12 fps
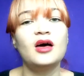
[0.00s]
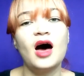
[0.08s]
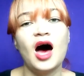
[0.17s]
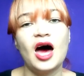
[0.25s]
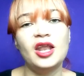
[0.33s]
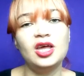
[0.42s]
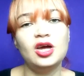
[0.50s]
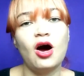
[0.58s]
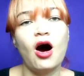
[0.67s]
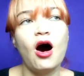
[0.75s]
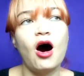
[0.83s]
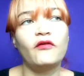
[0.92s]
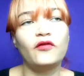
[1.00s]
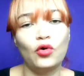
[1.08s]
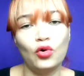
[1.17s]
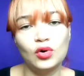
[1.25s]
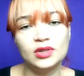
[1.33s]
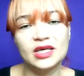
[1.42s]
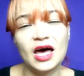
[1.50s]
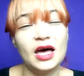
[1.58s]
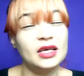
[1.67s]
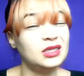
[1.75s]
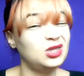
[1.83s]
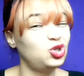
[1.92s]
honey of course
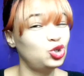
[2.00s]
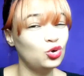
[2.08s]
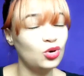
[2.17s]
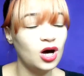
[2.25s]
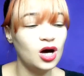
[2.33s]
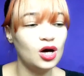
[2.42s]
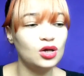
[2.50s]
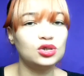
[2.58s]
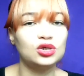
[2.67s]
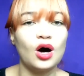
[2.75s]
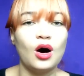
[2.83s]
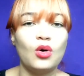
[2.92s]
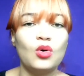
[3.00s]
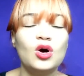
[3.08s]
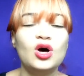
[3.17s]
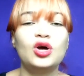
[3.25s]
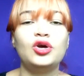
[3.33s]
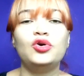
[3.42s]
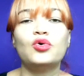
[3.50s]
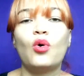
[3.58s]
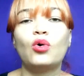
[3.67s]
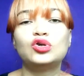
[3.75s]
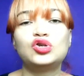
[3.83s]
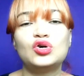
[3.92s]
has sugar, so you
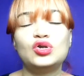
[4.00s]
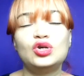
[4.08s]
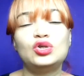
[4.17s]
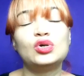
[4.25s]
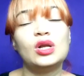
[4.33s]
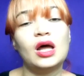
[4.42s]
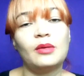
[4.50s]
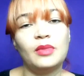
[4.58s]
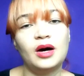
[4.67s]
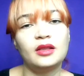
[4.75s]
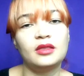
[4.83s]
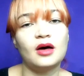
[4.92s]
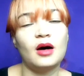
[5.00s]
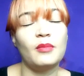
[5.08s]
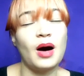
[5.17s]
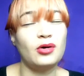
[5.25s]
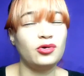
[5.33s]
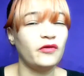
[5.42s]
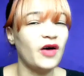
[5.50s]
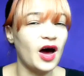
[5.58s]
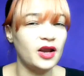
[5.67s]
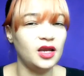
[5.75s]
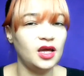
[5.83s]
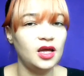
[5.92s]
also need to limit the amount of
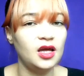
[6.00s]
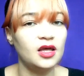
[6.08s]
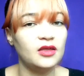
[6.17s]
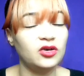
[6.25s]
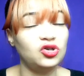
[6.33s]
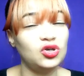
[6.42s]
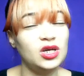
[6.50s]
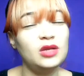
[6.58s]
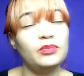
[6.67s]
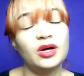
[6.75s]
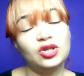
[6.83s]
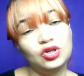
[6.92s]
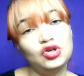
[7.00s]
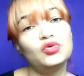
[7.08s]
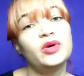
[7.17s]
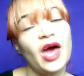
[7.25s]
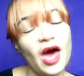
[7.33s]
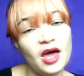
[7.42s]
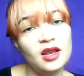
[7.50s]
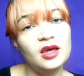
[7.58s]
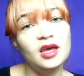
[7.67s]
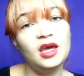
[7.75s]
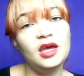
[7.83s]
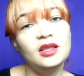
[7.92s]
honey that you eat. But you can
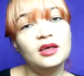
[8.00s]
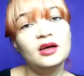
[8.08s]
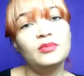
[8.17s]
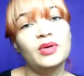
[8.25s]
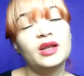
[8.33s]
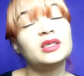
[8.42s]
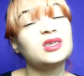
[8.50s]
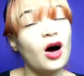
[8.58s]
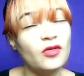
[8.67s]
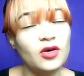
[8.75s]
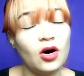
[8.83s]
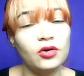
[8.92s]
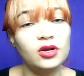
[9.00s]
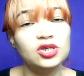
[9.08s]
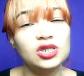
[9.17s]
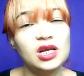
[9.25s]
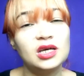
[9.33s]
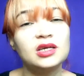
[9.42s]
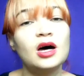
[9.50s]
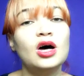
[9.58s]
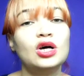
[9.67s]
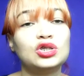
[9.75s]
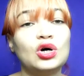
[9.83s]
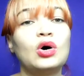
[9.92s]
eat it, but it's on the orange list.
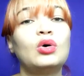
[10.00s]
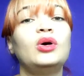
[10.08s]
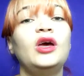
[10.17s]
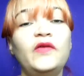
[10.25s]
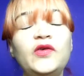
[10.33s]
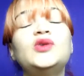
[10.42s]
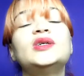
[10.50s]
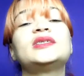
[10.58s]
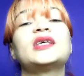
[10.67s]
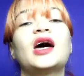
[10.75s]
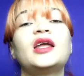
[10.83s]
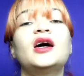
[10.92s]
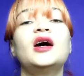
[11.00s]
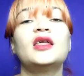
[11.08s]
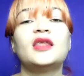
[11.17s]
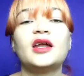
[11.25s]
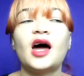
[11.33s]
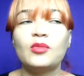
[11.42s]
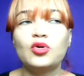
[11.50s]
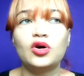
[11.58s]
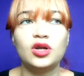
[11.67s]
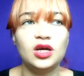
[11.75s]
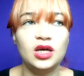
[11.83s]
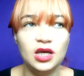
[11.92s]
So if you decide that I'm
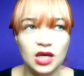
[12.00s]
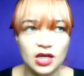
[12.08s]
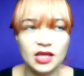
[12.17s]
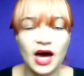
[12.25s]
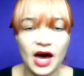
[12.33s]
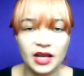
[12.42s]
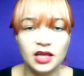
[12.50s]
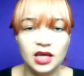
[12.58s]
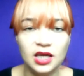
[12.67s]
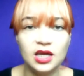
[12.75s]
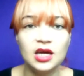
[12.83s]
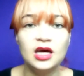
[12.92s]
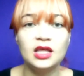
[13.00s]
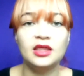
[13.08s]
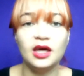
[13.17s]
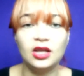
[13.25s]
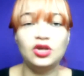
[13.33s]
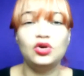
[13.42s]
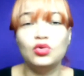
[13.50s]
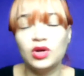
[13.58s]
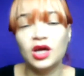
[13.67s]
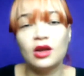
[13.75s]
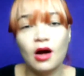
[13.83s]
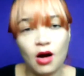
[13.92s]
gonna eat honey, then you
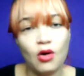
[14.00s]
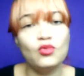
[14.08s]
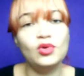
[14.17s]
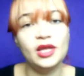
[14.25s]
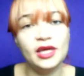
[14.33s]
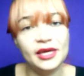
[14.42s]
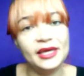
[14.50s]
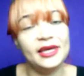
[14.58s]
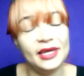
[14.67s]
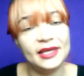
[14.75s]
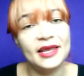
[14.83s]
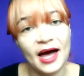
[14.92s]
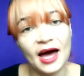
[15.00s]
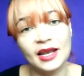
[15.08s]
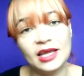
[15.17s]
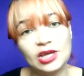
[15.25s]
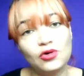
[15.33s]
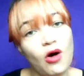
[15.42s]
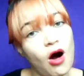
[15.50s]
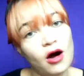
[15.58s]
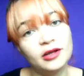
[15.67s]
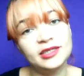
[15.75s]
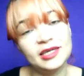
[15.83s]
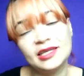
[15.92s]
can only eat honey. You
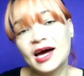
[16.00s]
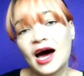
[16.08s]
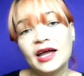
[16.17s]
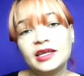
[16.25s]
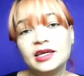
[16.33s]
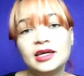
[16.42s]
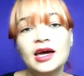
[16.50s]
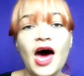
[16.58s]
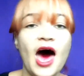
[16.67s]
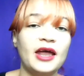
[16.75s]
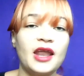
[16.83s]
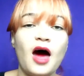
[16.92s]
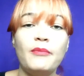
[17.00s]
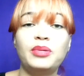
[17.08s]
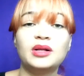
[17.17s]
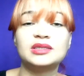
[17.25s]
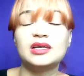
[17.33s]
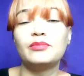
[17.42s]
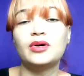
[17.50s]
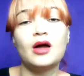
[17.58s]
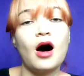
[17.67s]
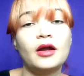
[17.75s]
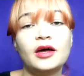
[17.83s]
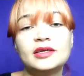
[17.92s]
can't eat honey and apples and
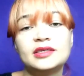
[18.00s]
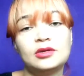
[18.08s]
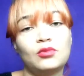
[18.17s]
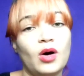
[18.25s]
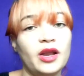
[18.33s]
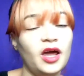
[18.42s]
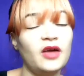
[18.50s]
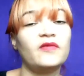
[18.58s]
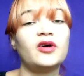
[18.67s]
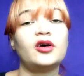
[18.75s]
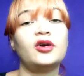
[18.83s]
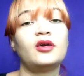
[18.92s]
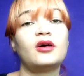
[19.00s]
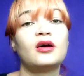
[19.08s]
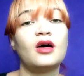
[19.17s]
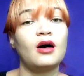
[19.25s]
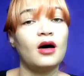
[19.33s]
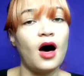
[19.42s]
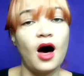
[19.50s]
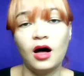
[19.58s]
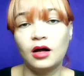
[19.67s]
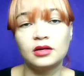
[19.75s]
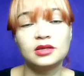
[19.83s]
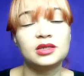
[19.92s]
bananas and whatever
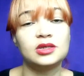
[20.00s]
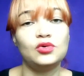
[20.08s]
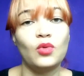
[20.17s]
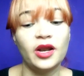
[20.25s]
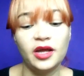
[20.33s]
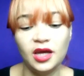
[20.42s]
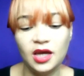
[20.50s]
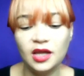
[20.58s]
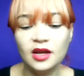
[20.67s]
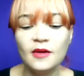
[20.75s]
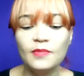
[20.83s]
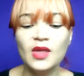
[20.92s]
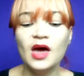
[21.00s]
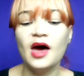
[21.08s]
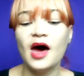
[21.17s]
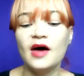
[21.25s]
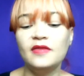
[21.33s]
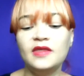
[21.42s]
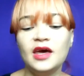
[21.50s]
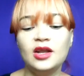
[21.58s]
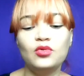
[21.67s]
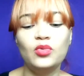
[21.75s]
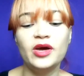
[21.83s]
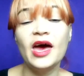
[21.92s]
else you want to eat. And
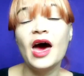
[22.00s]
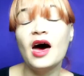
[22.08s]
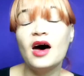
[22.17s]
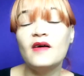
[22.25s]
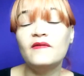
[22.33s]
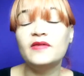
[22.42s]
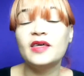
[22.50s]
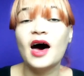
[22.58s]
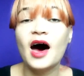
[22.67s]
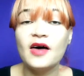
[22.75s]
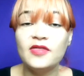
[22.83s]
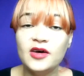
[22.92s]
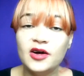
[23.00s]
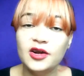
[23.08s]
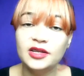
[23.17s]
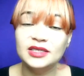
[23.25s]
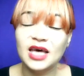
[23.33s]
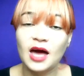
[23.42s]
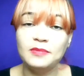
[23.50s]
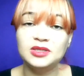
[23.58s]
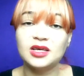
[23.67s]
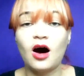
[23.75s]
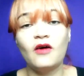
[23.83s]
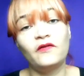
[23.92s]
then we have the other types
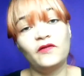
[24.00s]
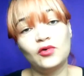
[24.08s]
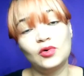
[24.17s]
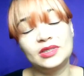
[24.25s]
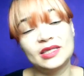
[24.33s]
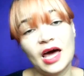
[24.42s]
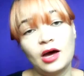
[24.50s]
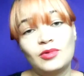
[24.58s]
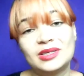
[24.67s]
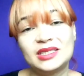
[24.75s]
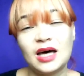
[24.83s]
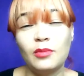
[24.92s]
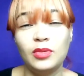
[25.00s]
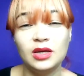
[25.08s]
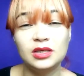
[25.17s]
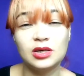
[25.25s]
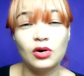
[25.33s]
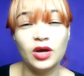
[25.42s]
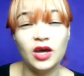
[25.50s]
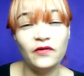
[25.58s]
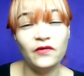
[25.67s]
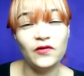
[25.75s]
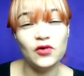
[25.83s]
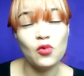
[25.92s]
of foods like wasabi. So
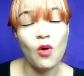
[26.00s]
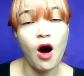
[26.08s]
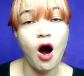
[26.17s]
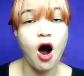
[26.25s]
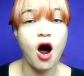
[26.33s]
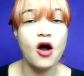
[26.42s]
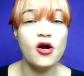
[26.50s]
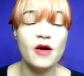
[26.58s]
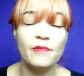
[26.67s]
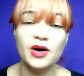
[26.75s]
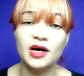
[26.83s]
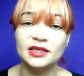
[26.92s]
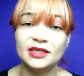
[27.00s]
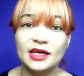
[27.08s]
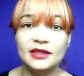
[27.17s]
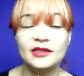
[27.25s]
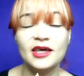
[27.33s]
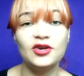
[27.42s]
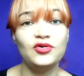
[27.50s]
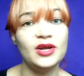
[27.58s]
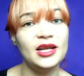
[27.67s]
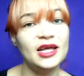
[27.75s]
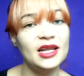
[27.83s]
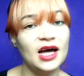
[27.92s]
if you are a person that
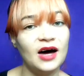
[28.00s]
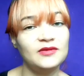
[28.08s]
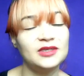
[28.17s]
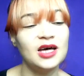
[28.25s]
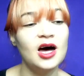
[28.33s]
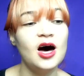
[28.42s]
really loves